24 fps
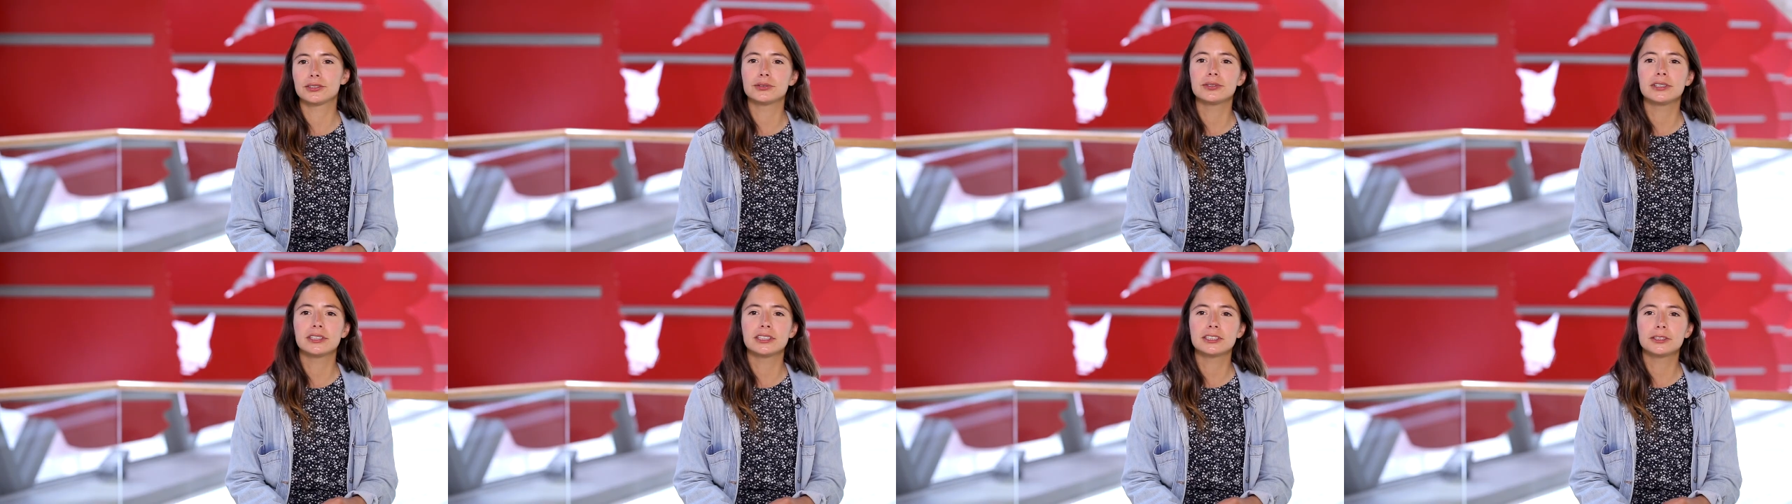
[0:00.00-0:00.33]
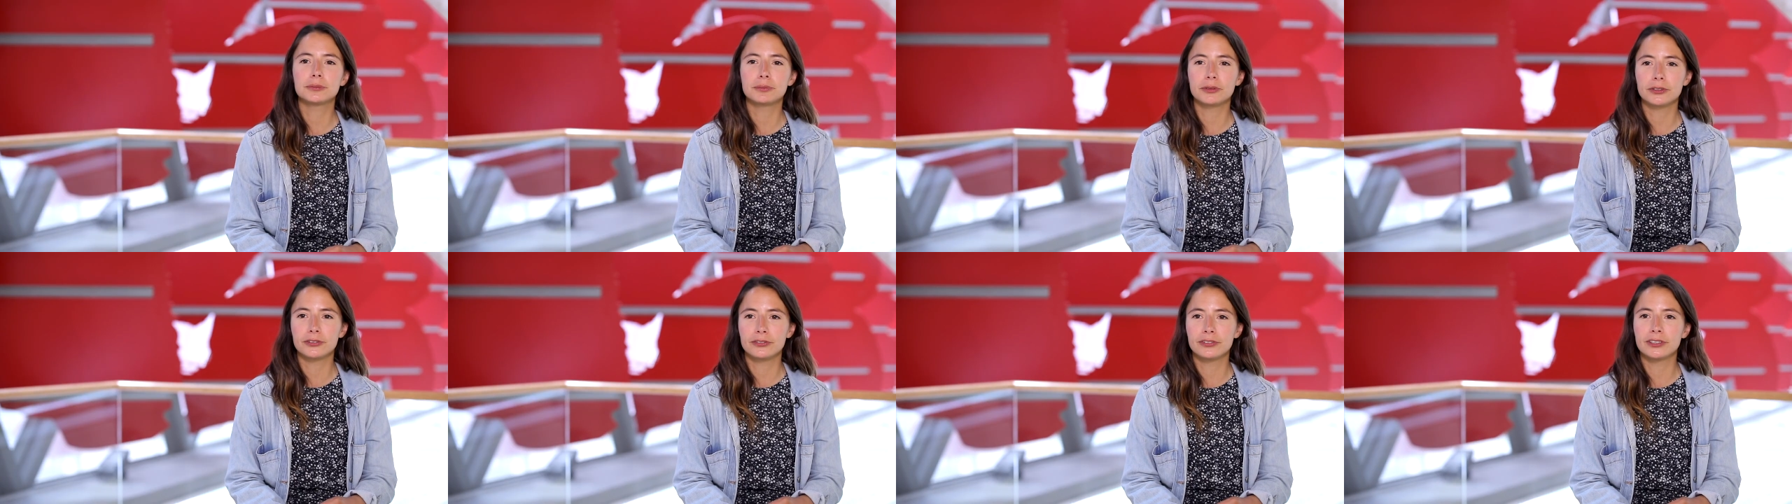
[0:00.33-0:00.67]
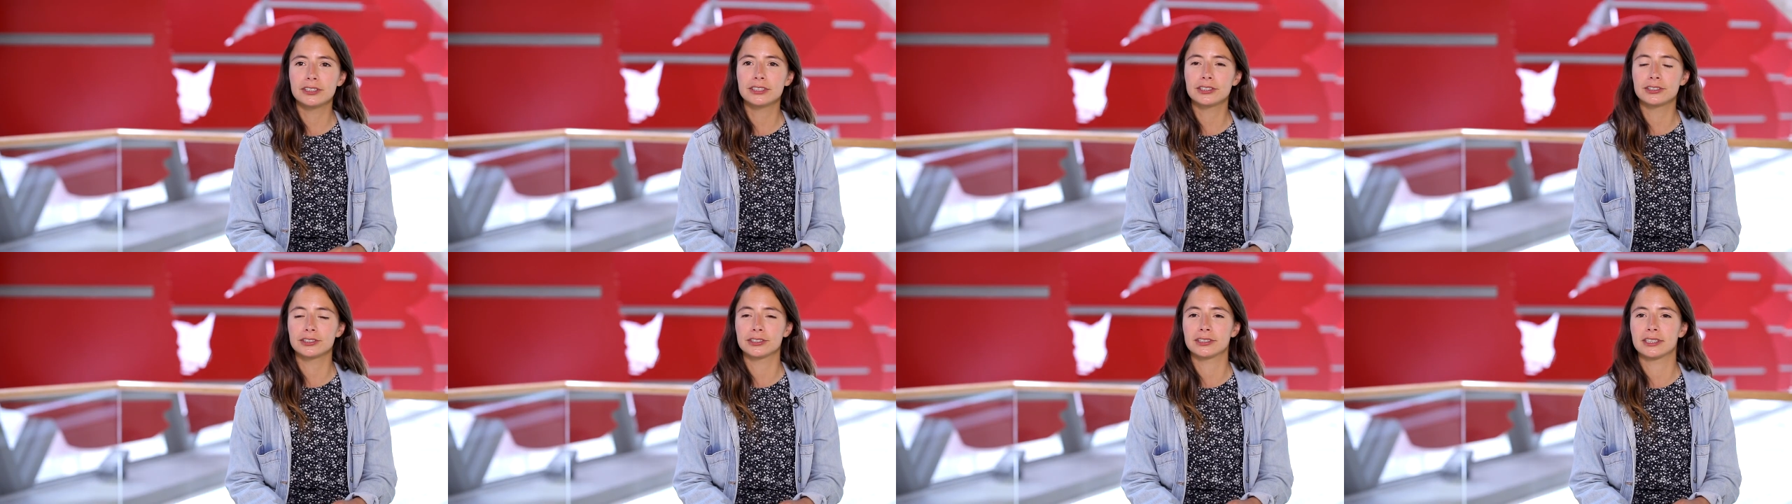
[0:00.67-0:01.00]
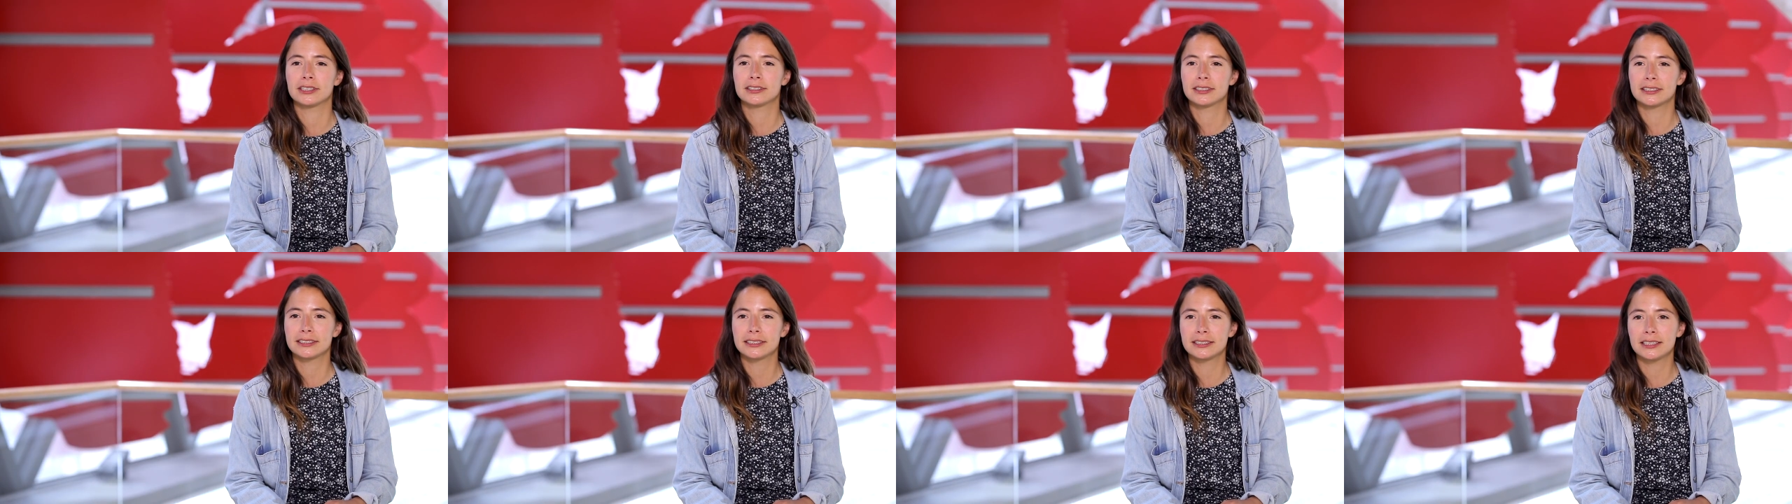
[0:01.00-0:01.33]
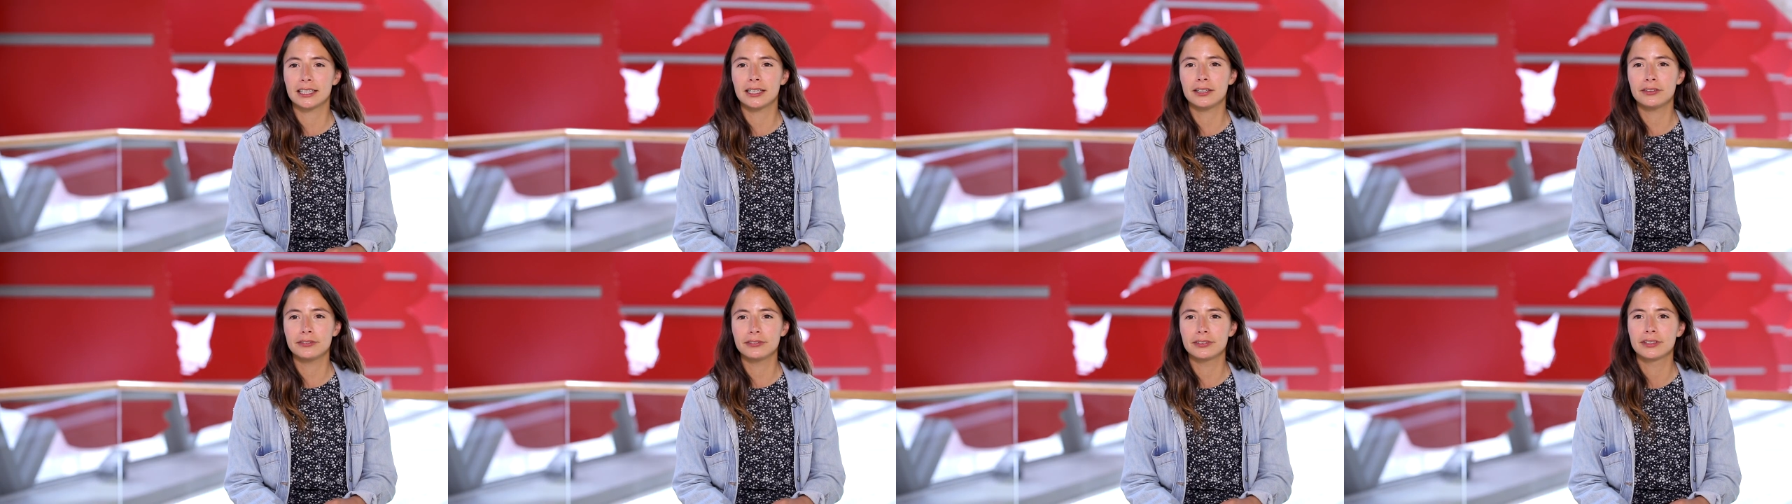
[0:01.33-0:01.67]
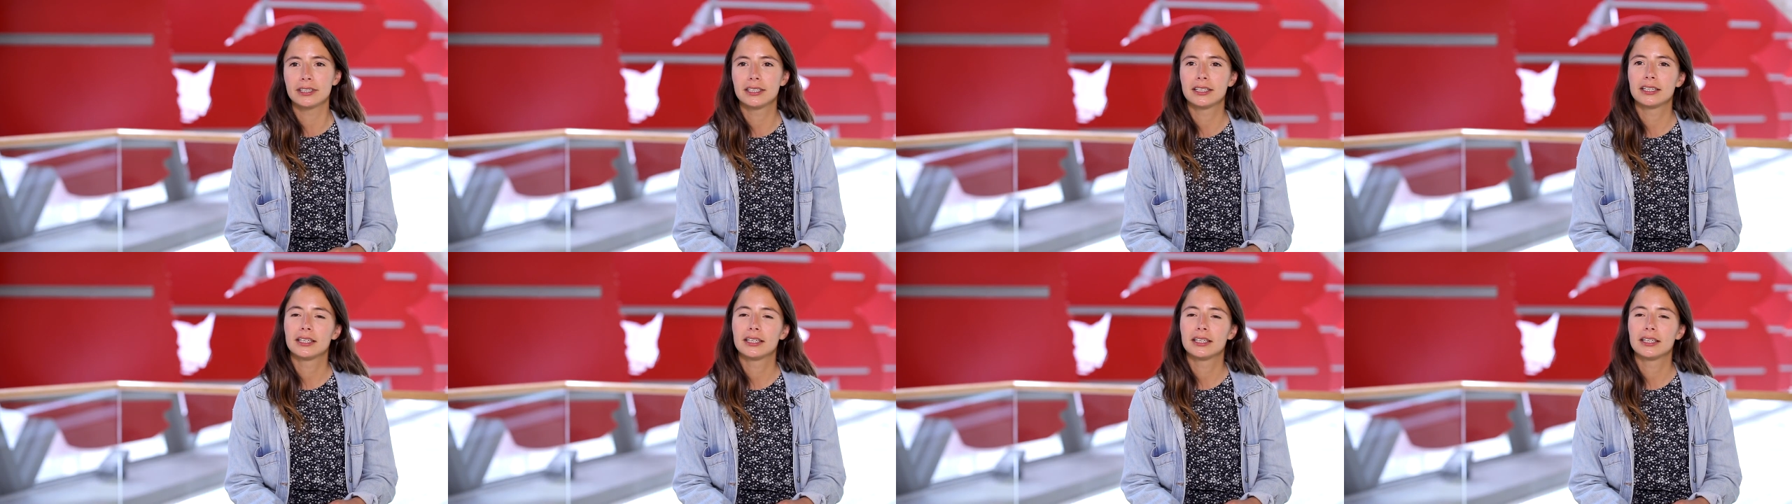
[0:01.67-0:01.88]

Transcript: students, professors and the staff,